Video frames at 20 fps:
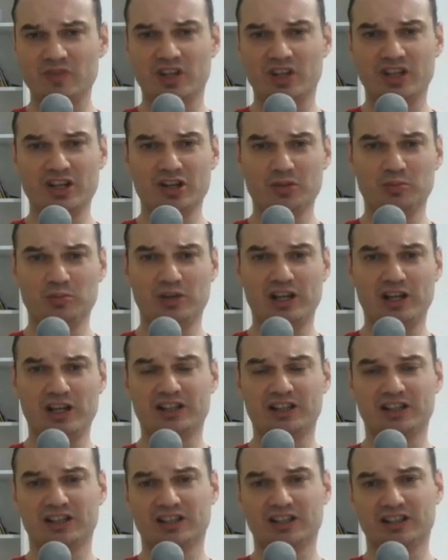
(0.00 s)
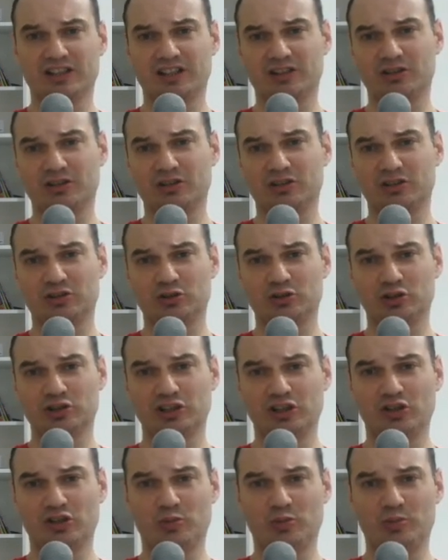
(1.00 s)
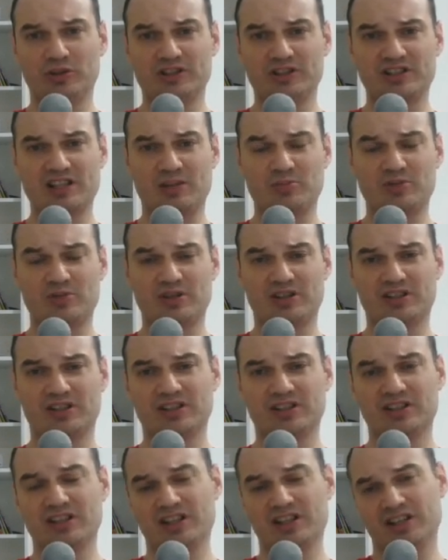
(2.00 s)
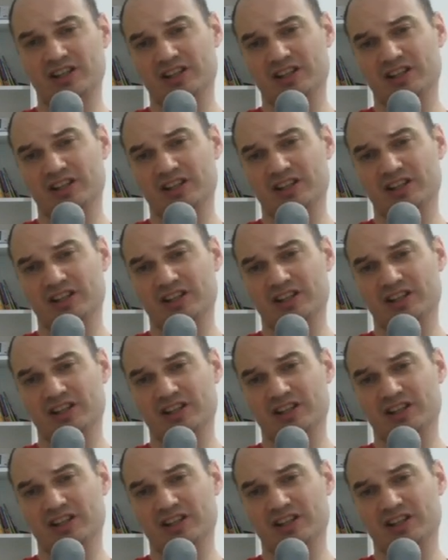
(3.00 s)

Here black totally opens up the